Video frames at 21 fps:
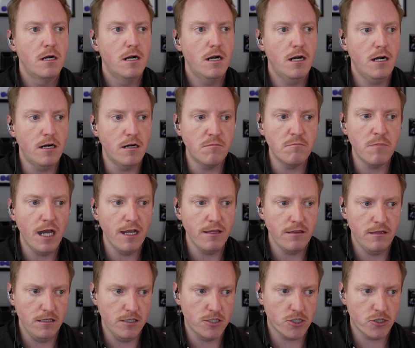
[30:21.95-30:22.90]
I
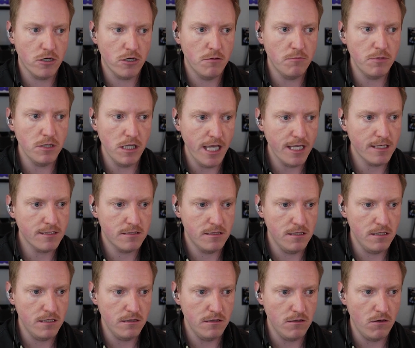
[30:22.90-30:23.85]
think Trump likes
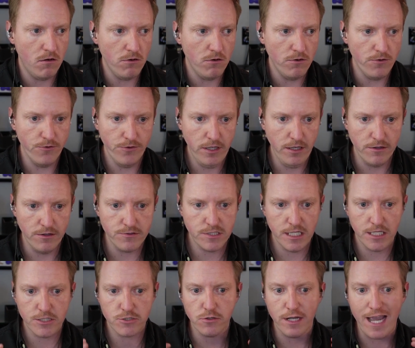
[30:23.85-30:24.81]
the whole,
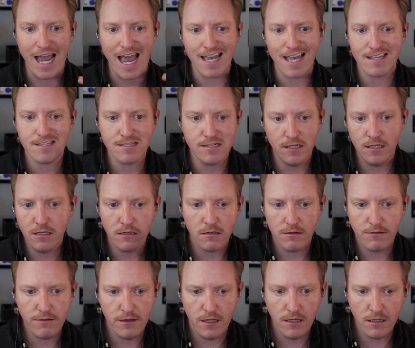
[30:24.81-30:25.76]
central casting
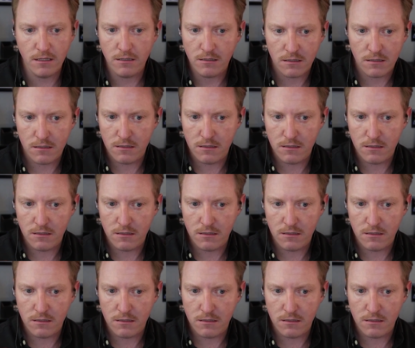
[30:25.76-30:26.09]
thing